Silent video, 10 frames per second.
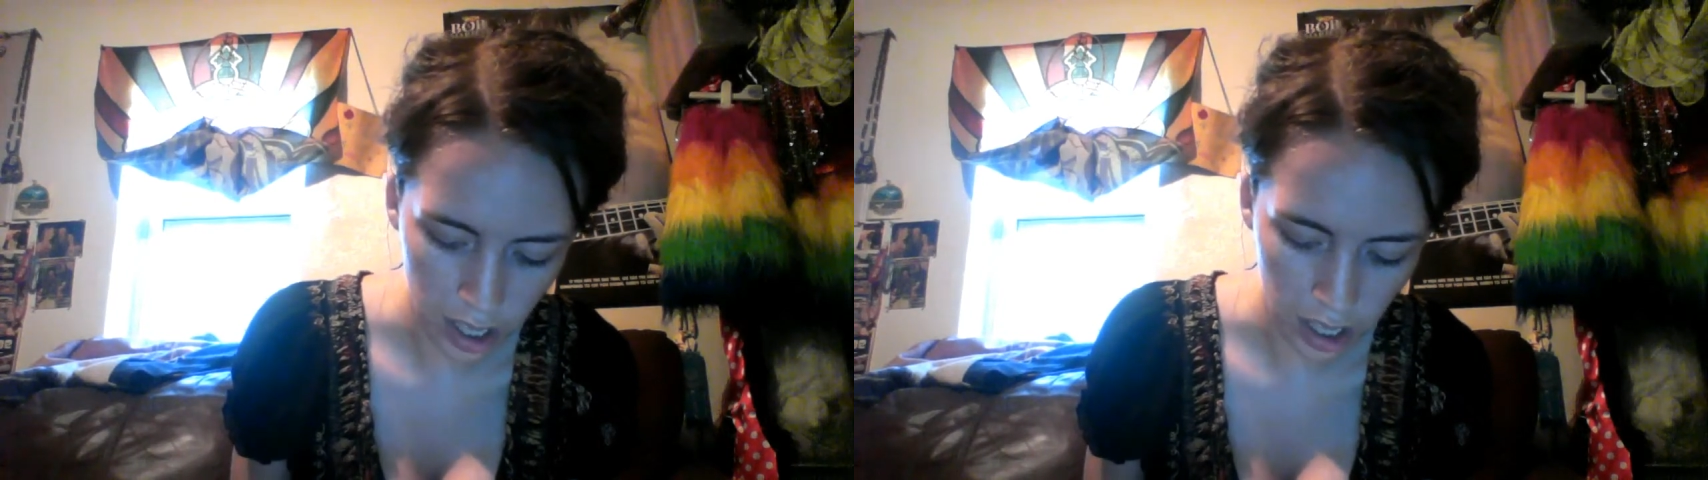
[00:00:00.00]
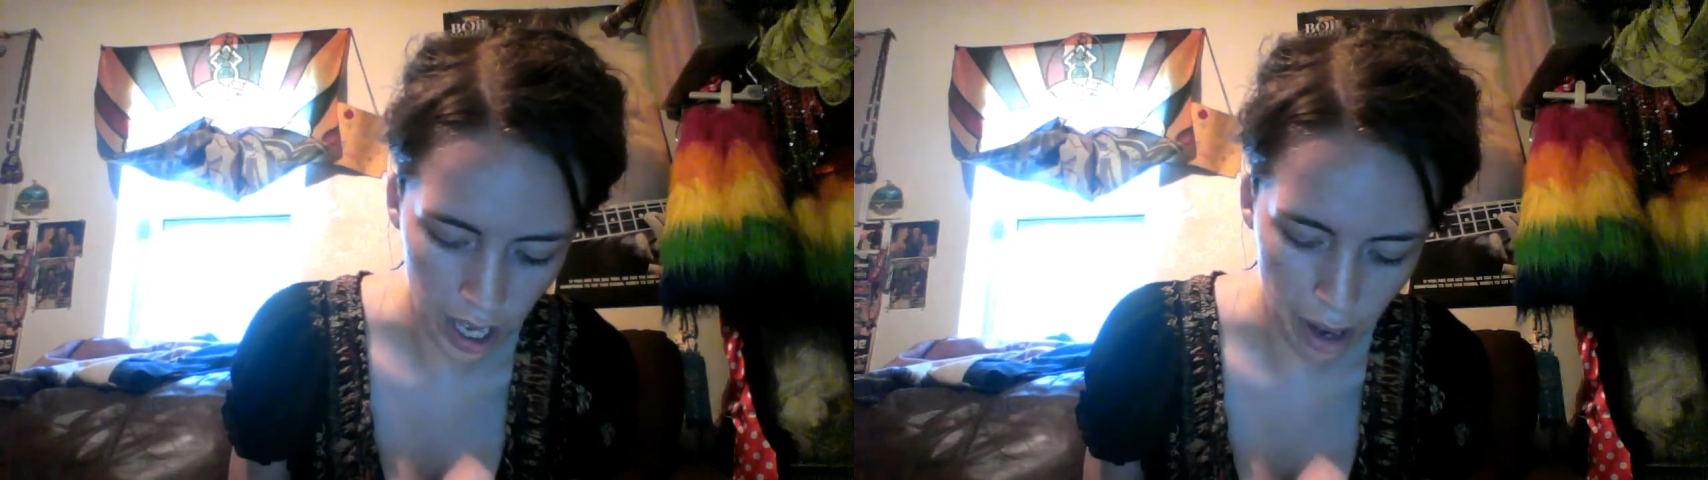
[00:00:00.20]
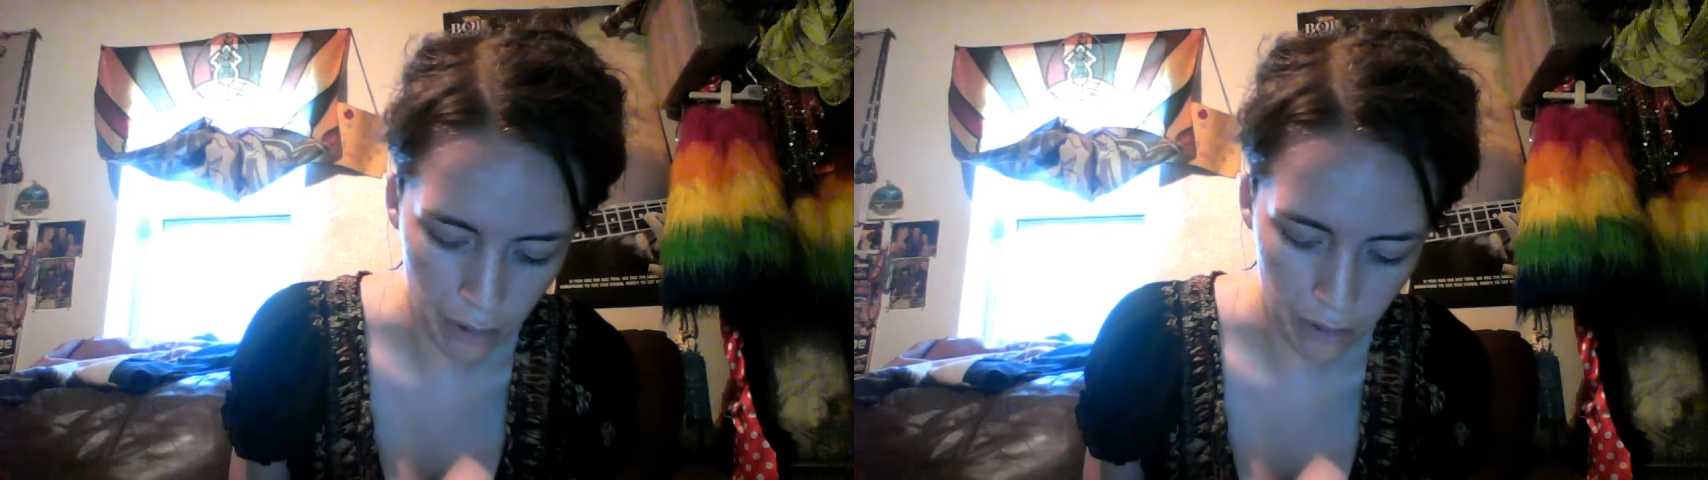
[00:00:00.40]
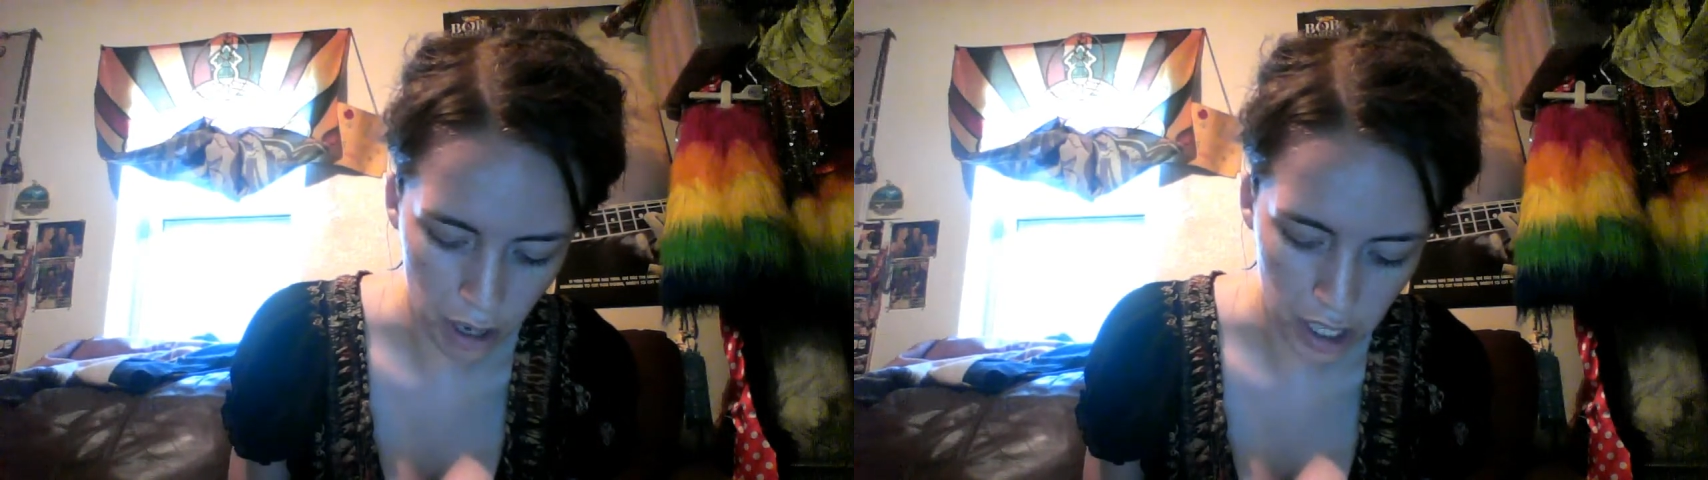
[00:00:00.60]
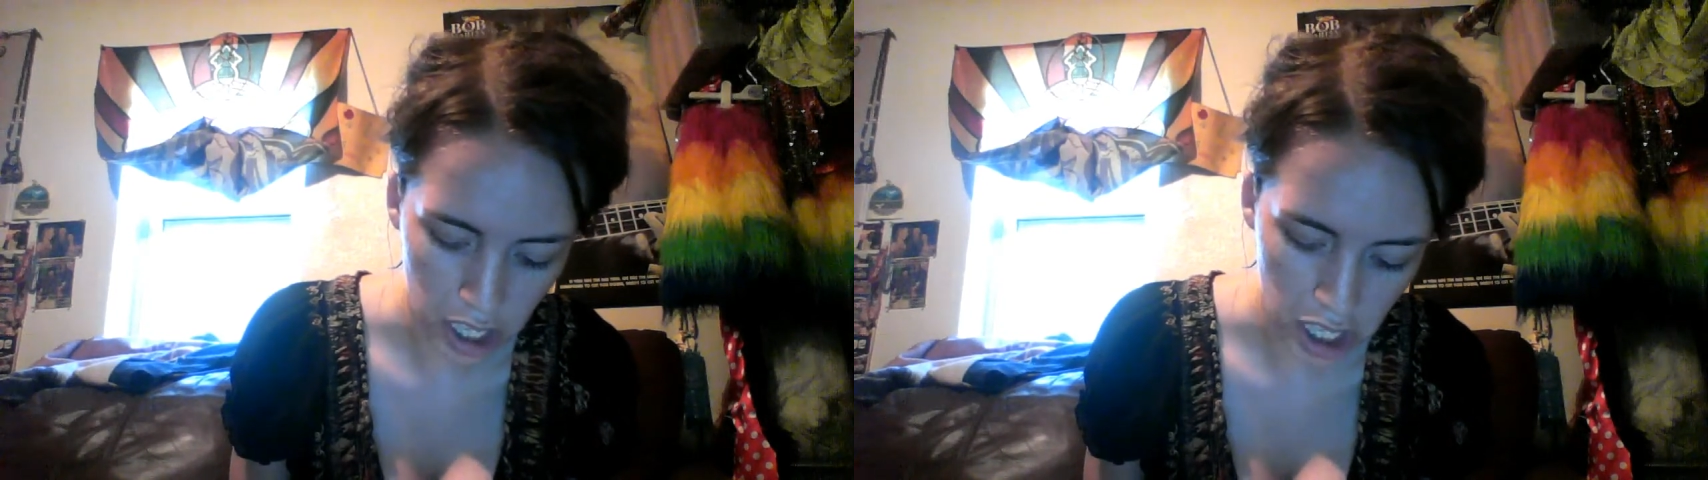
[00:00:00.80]
Kat
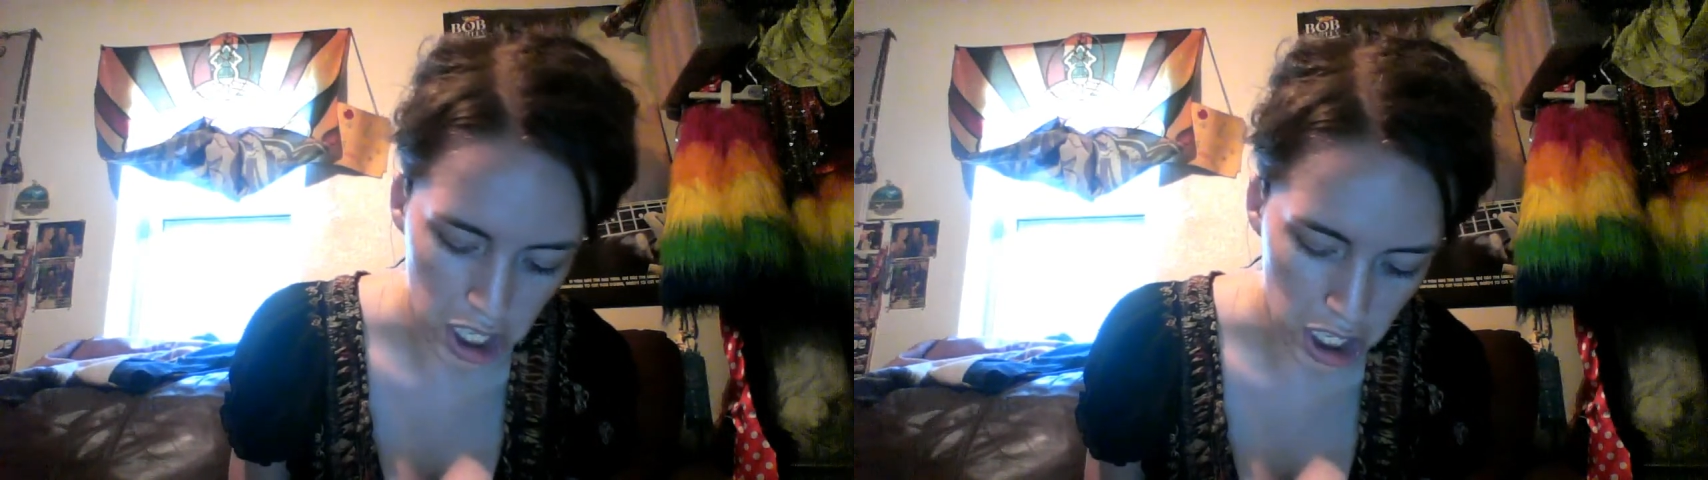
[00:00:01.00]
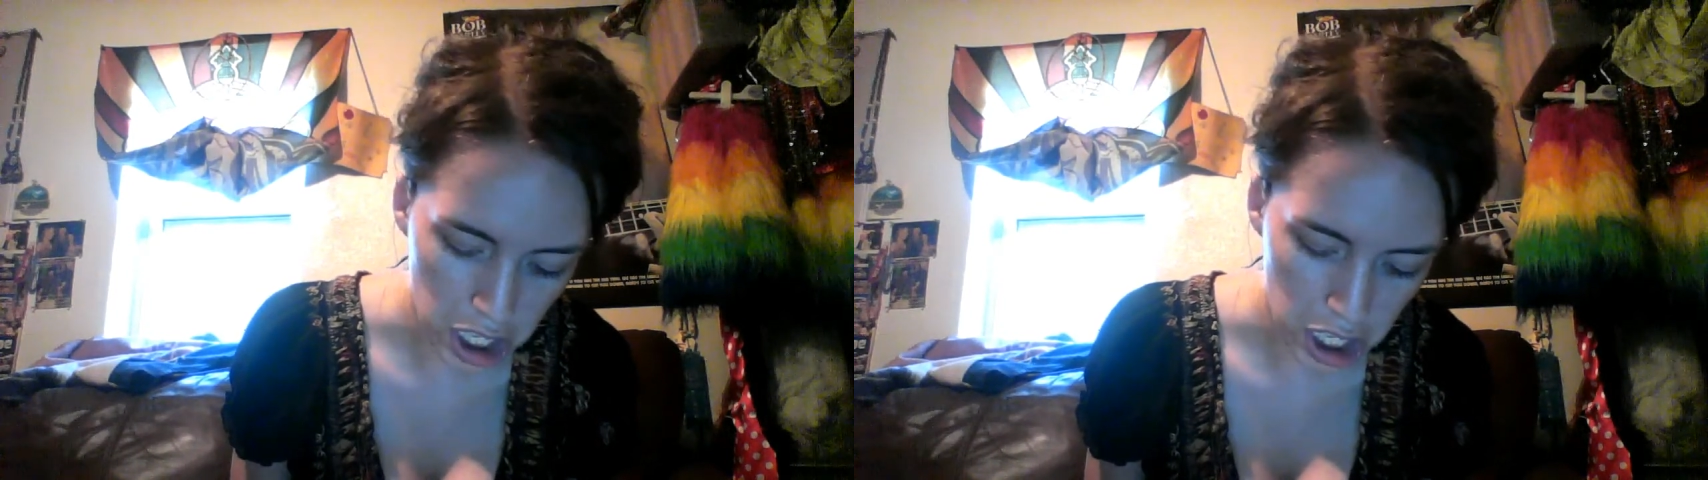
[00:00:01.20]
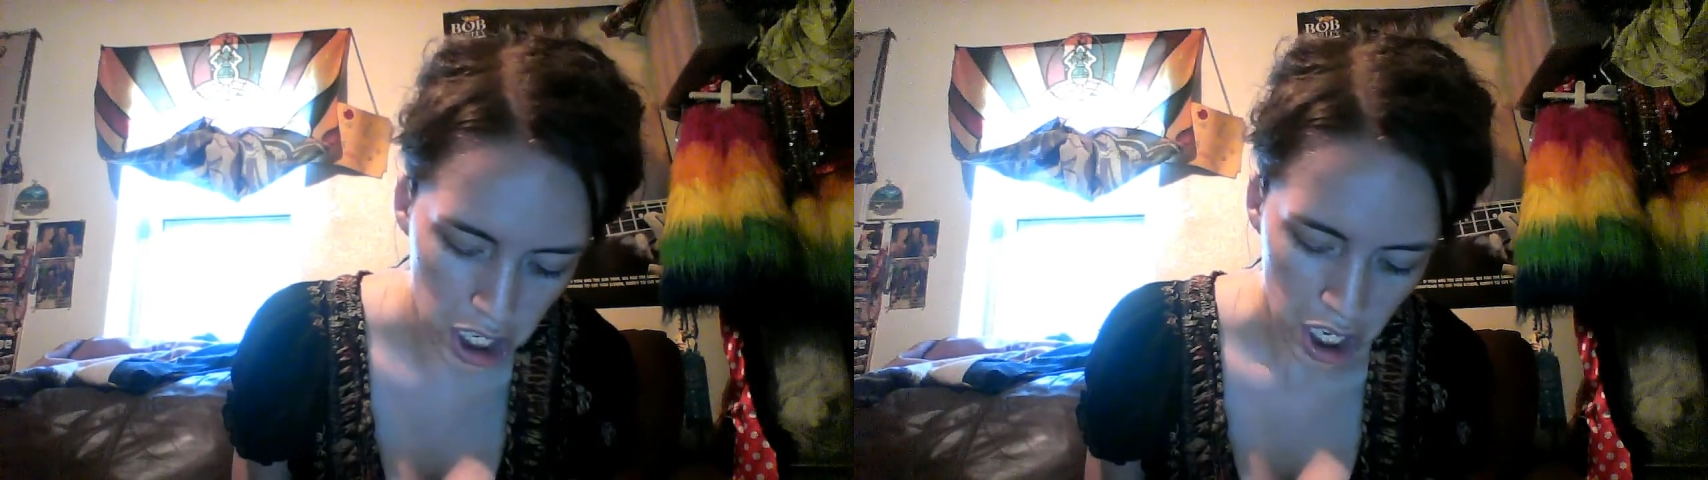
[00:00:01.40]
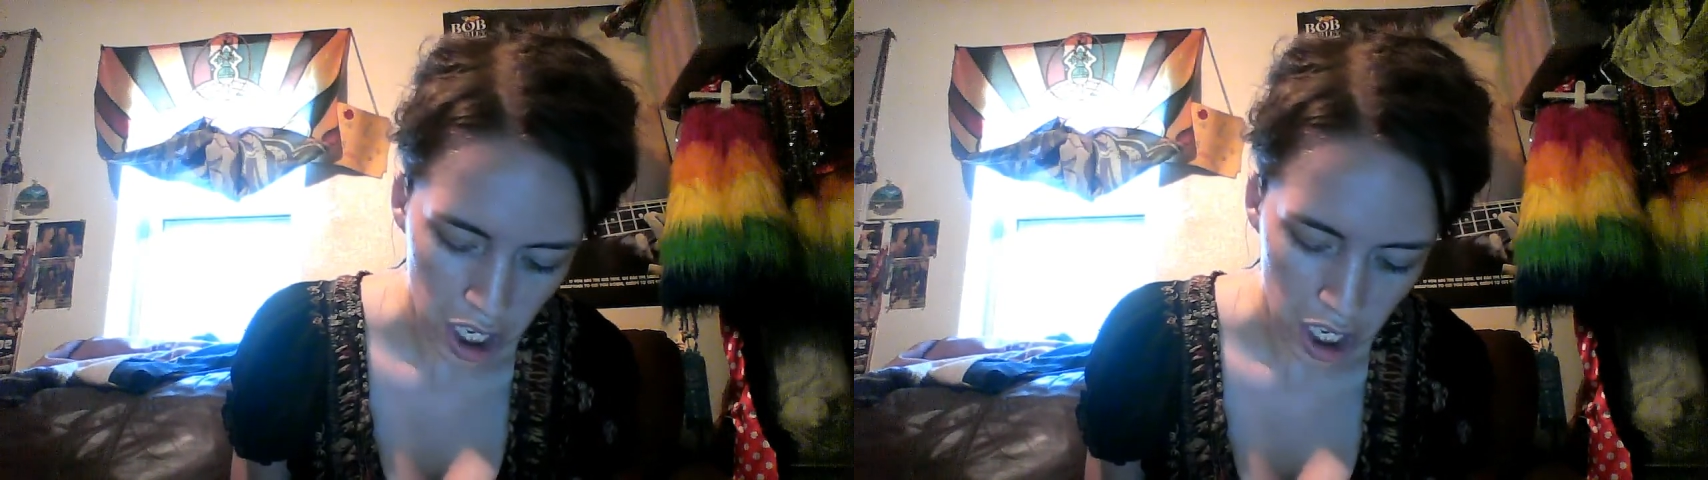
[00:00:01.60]
Von D,